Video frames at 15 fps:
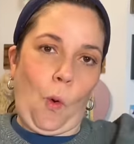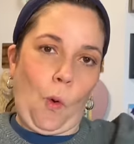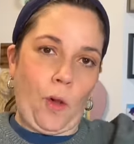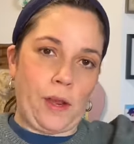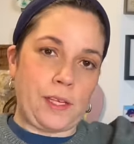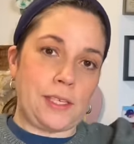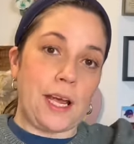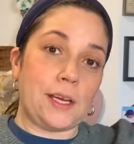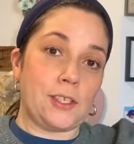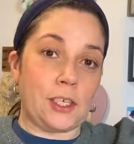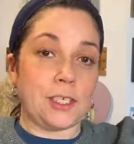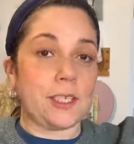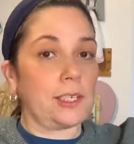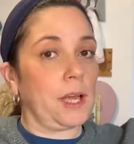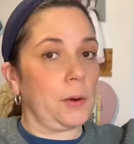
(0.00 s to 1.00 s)
It's not
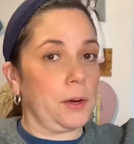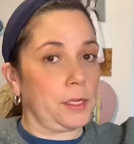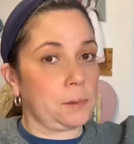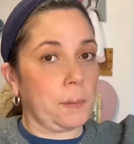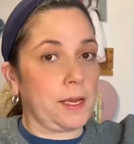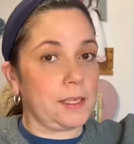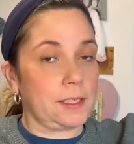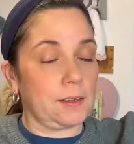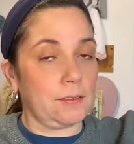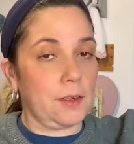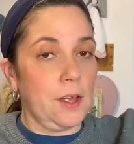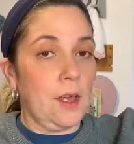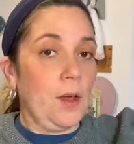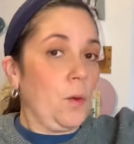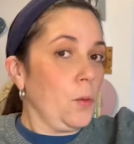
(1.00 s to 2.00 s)
just that they were expensive.
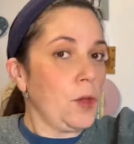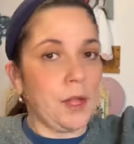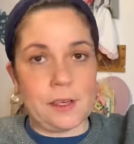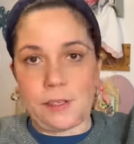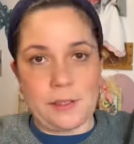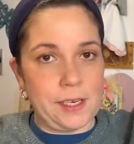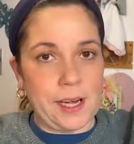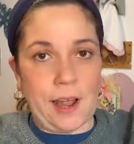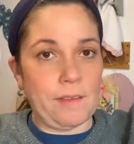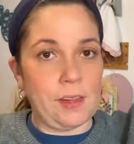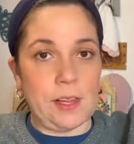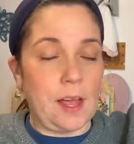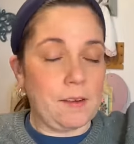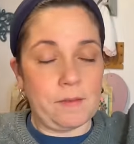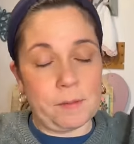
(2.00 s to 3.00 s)
We also didn't have a
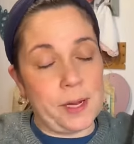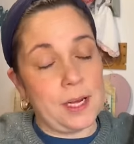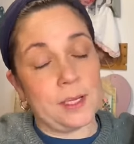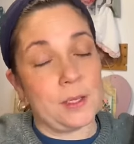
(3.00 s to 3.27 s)
lot of money.